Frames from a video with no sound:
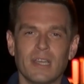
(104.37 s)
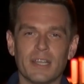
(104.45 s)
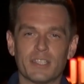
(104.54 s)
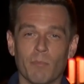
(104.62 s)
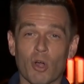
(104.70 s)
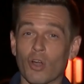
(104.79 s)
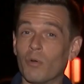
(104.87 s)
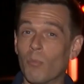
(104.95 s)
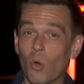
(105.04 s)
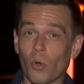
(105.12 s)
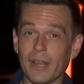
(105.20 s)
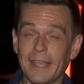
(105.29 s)
And tomorrow
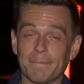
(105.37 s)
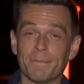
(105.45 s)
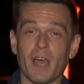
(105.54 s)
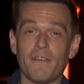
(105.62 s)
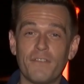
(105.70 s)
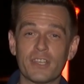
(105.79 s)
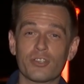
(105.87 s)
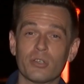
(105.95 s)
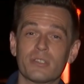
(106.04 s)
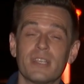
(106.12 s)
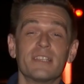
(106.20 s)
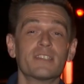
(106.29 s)
morning,
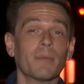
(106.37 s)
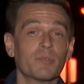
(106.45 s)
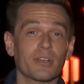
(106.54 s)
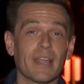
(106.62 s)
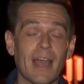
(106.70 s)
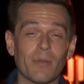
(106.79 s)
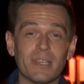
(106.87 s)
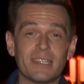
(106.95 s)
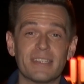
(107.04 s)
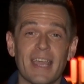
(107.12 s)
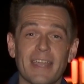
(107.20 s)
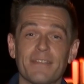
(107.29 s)
officials in Sumter County
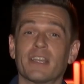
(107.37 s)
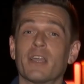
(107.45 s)
say